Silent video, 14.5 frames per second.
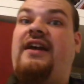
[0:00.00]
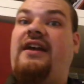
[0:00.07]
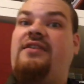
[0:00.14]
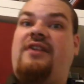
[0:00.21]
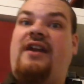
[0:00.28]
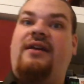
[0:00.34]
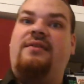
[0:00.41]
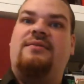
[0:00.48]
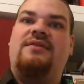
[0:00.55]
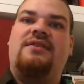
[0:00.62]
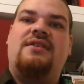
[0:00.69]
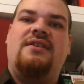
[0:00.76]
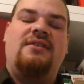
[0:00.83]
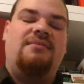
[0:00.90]
around,
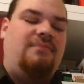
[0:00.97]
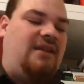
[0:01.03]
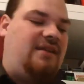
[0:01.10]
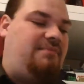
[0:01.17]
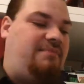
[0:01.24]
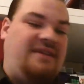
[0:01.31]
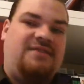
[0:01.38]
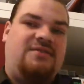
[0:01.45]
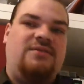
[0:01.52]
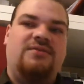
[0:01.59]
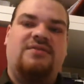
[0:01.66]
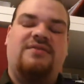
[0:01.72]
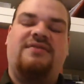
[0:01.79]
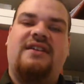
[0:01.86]
make best
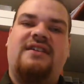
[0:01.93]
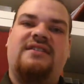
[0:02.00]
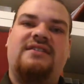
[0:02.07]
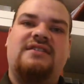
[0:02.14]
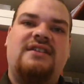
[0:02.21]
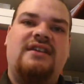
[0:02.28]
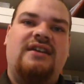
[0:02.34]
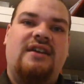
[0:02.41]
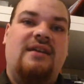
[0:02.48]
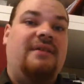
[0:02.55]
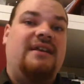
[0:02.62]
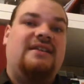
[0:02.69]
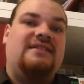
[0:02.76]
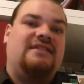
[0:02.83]
use of their
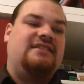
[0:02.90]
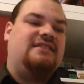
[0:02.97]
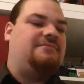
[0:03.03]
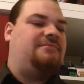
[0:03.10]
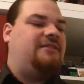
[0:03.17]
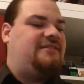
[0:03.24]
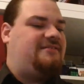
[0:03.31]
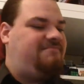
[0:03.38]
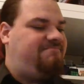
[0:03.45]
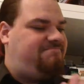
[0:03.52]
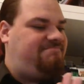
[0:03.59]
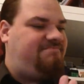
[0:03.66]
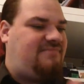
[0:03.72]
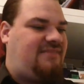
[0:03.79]
abilities, but
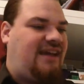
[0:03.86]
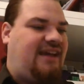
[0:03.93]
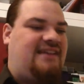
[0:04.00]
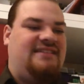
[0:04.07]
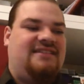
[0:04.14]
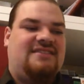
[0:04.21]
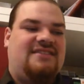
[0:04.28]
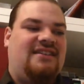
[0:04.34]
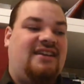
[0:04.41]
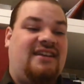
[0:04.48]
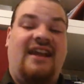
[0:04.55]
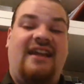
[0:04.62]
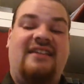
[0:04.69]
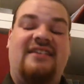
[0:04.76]
that is,
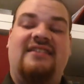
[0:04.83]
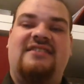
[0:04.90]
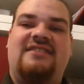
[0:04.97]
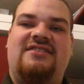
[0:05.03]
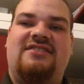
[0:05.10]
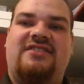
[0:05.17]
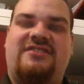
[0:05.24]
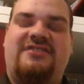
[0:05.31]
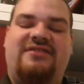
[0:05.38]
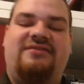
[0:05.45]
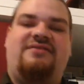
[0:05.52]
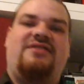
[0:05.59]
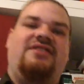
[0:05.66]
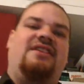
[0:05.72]
again, a discussion
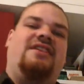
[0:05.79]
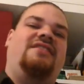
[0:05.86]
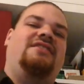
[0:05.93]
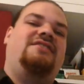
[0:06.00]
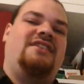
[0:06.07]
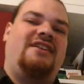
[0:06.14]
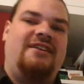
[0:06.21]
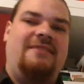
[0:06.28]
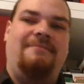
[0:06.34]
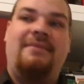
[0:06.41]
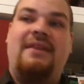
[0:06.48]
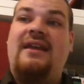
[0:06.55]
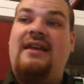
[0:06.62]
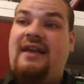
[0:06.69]
for another time,
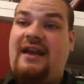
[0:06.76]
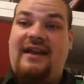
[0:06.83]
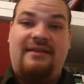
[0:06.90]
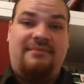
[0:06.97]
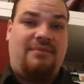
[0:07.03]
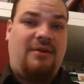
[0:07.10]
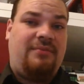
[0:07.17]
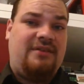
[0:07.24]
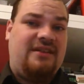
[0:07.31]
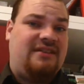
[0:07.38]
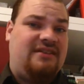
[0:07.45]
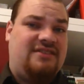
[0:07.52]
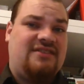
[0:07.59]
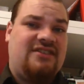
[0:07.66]
and probably a
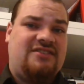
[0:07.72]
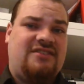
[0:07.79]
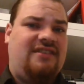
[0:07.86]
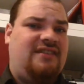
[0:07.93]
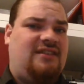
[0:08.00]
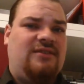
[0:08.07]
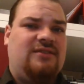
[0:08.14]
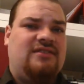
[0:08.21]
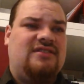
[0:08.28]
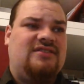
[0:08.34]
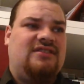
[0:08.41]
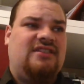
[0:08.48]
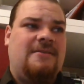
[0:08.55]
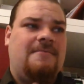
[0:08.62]
discussion that you can
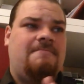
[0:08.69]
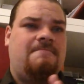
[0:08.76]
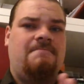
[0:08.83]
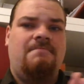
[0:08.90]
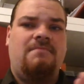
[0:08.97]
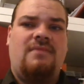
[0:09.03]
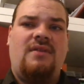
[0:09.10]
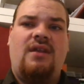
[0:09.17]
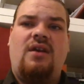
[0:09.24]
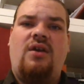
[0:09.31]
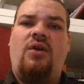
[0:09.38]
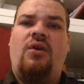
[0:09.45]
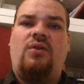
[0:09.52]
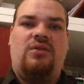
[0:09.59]
see
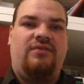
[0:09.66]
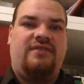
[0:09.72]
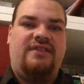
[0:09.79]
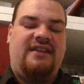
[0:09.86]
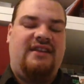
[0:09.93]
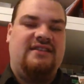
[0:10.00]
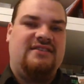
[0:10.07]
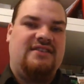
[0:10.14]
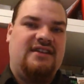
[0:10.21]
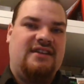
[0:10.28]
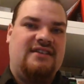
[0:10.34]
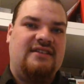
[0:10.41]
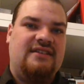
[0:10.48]
all over the internet.